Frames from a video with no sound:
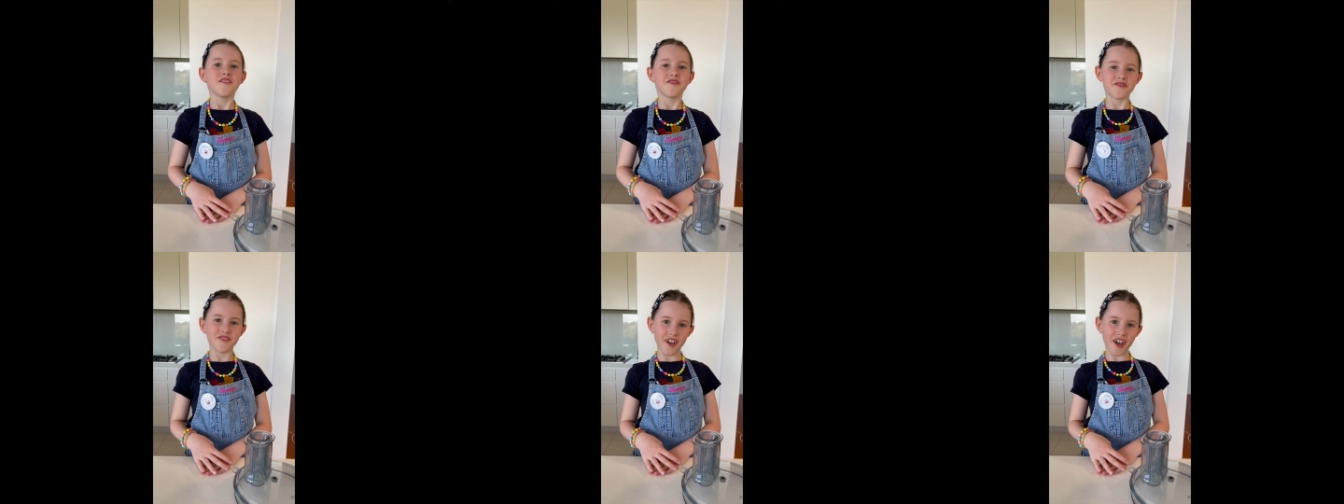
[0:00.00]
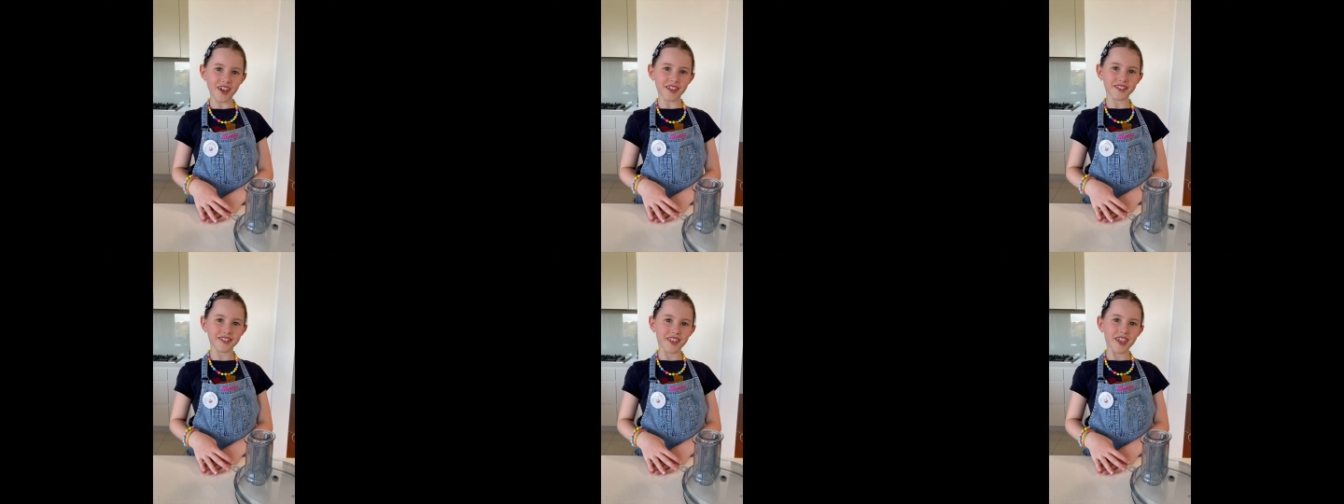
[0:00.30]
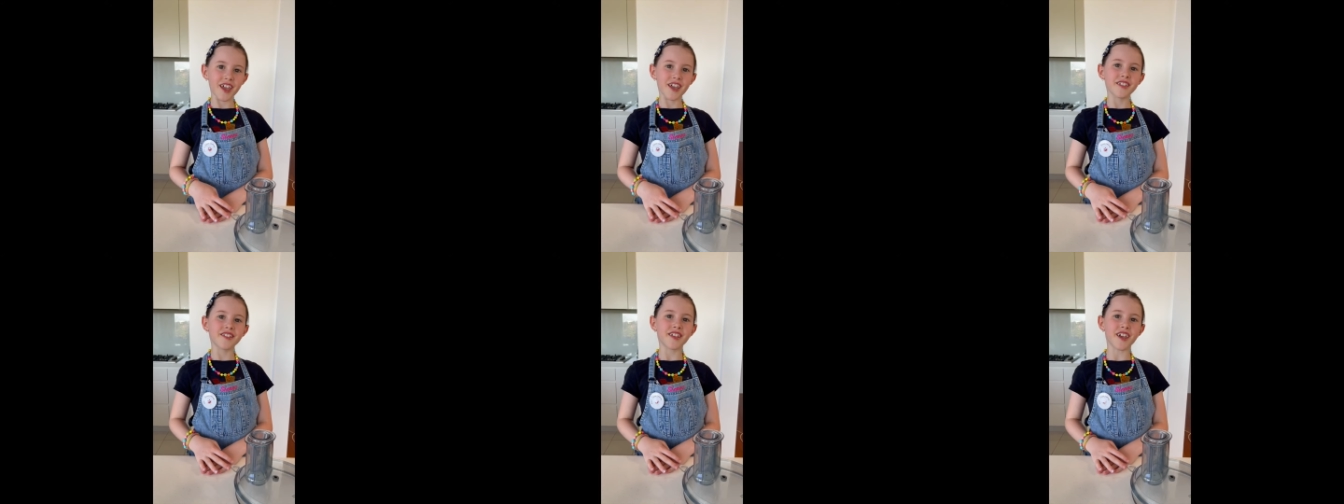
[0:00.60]
First,
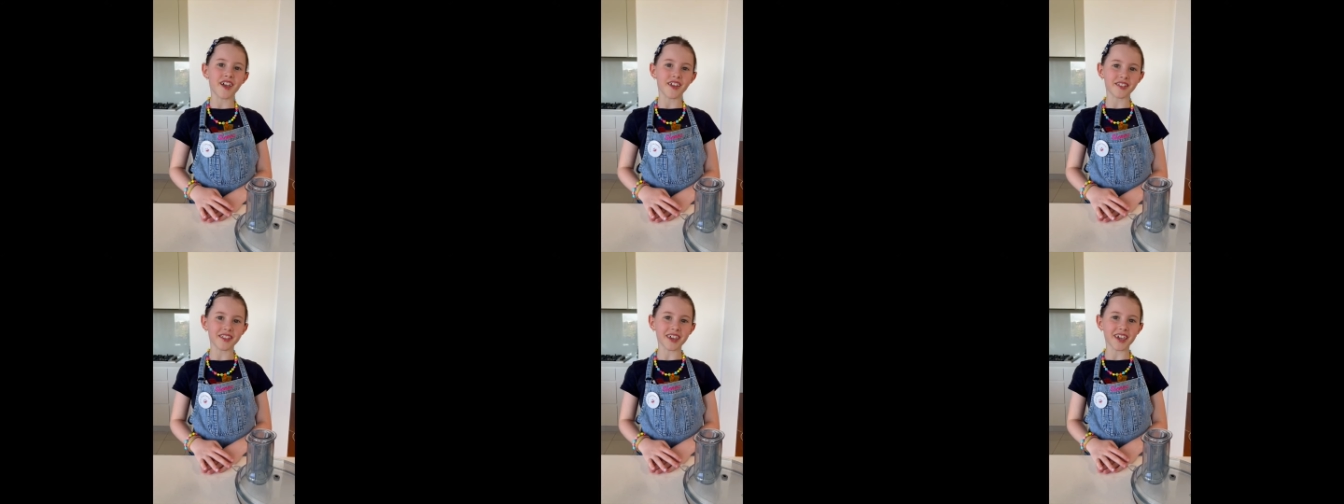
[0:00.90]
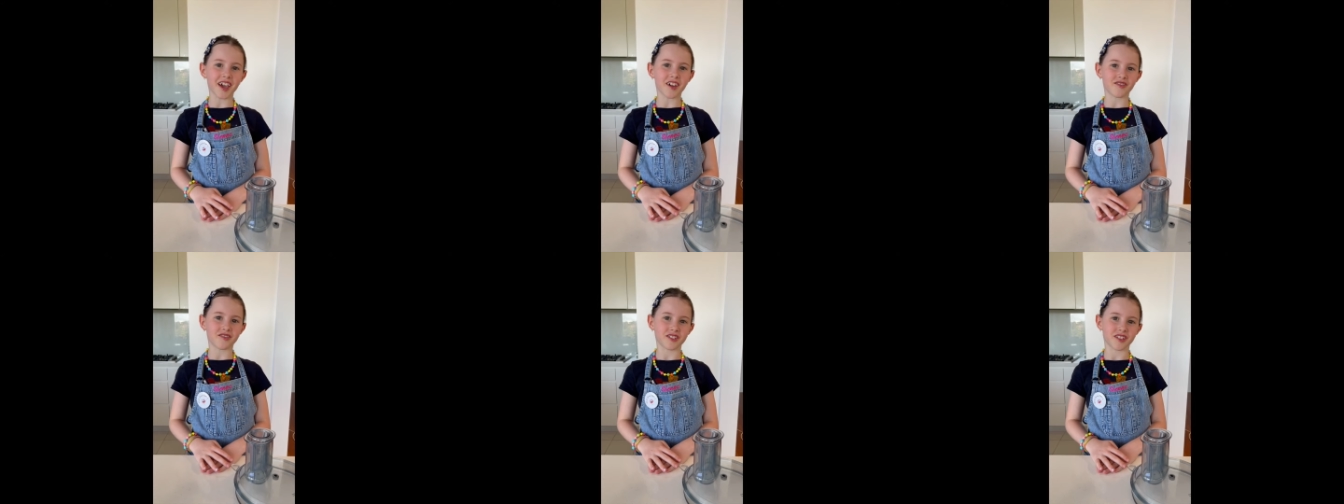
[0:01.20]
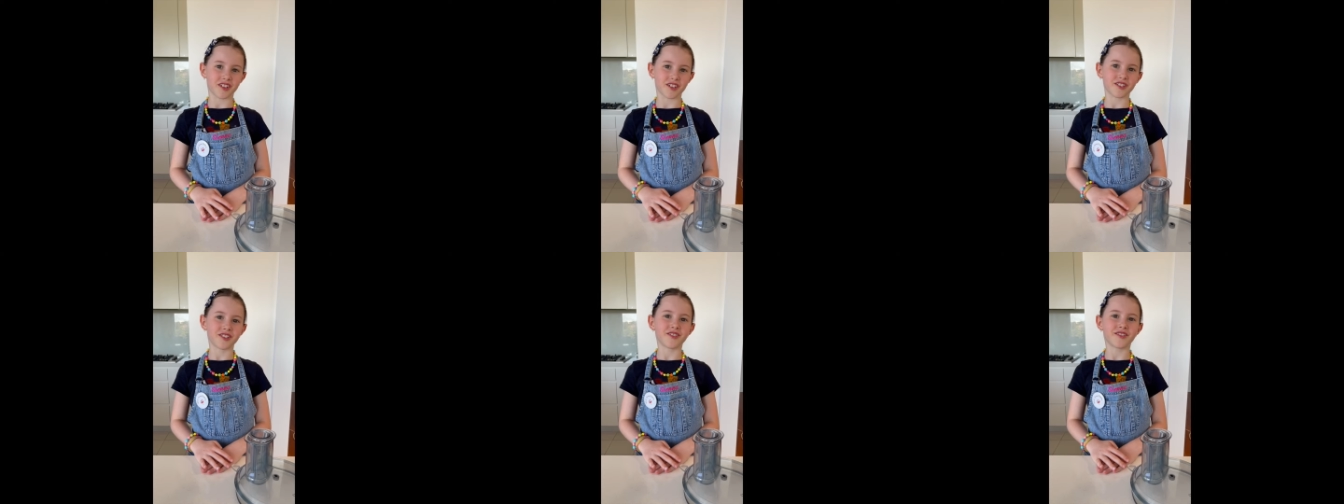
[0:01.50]
turn the oven
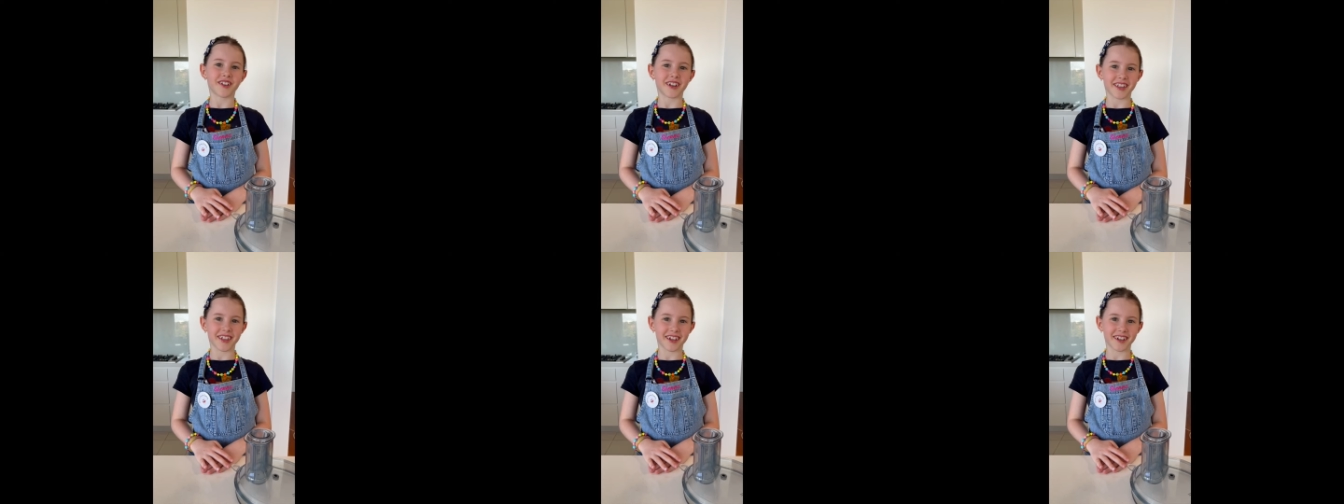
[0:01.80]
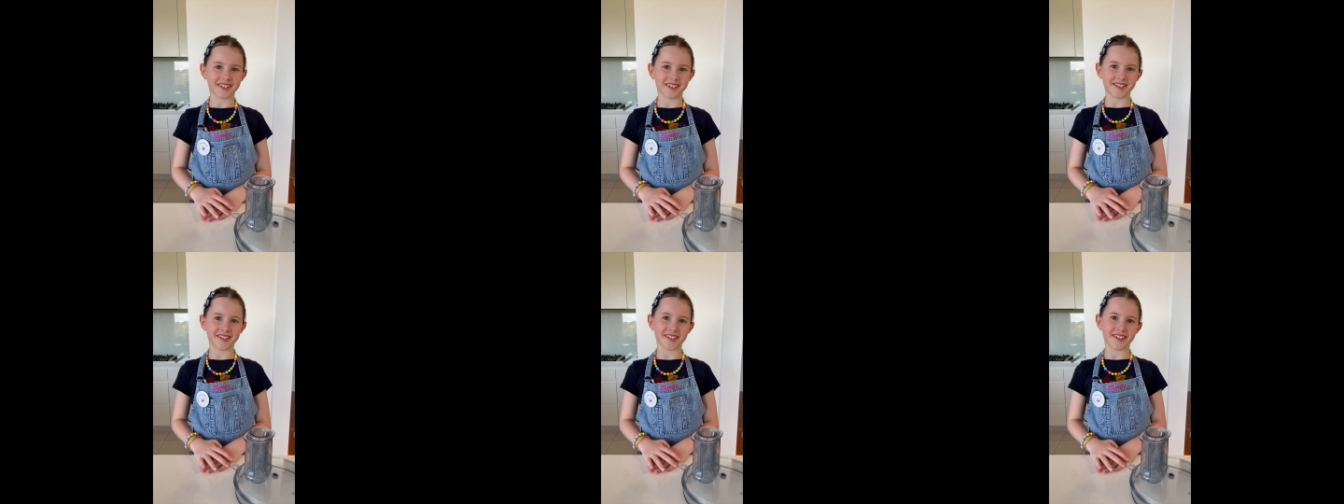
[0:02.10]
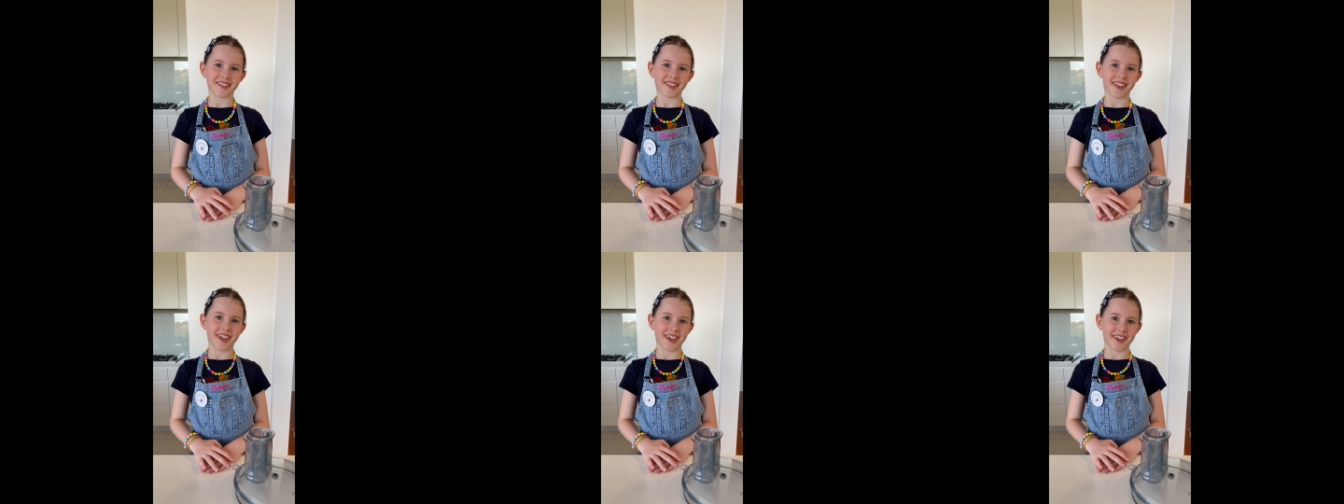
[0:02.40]
on to
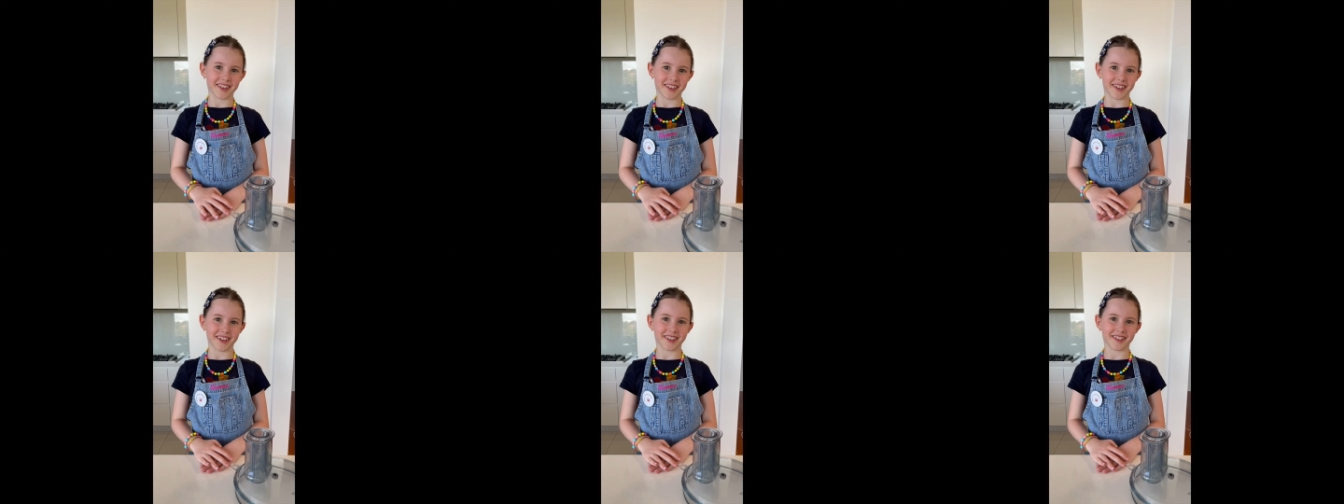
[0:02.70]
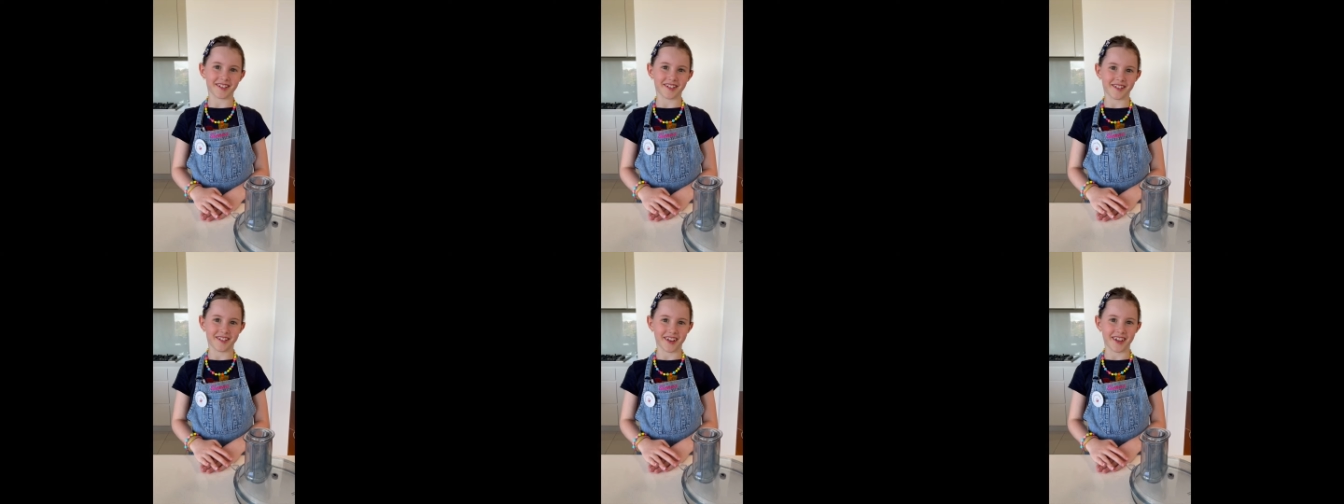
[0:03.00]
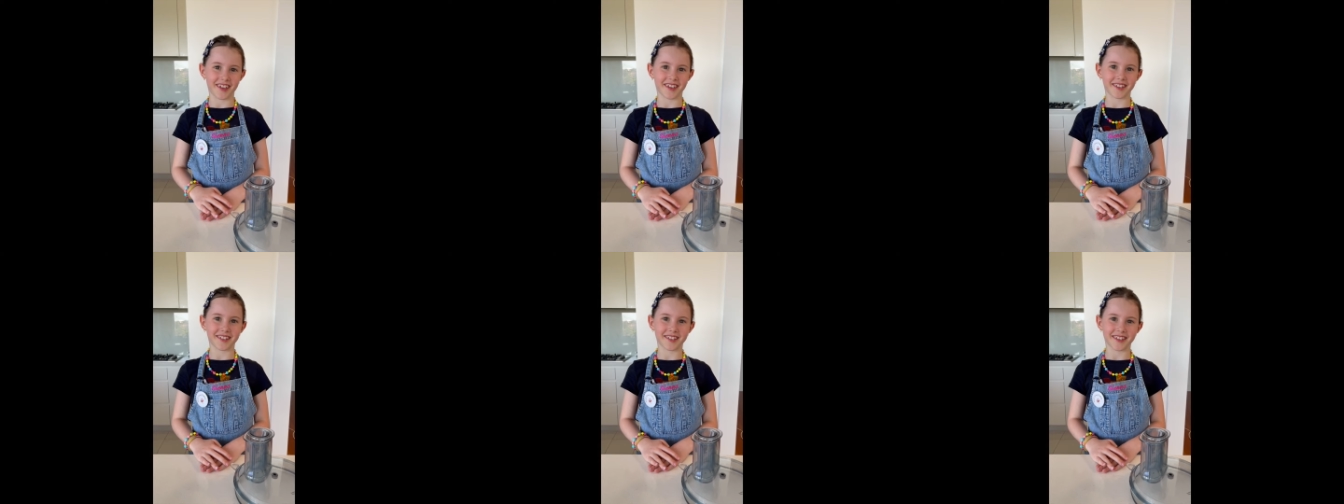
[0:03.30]
180
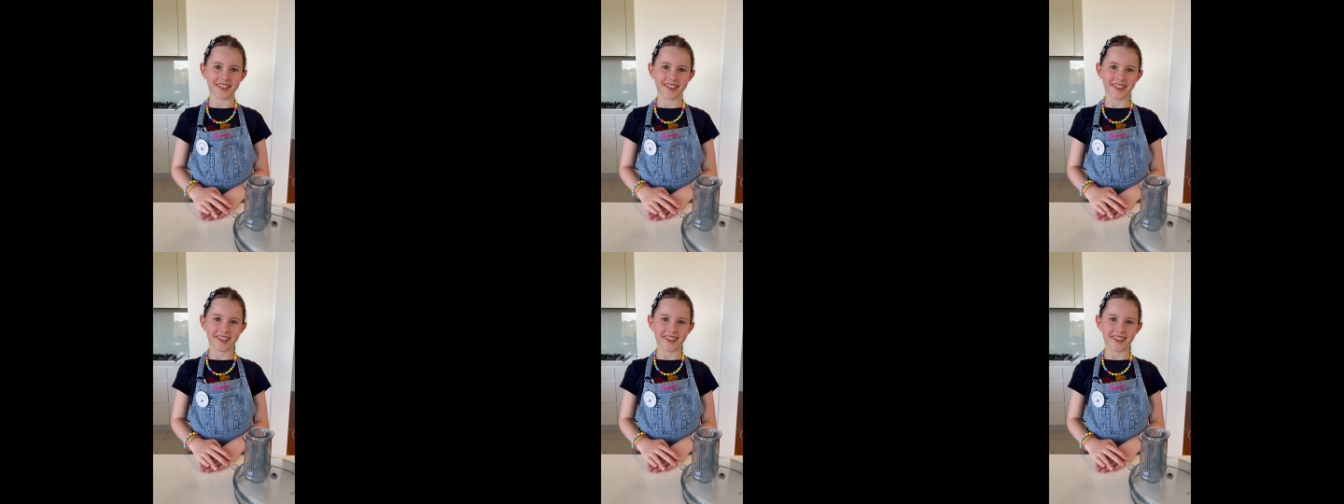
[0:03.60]
degrees.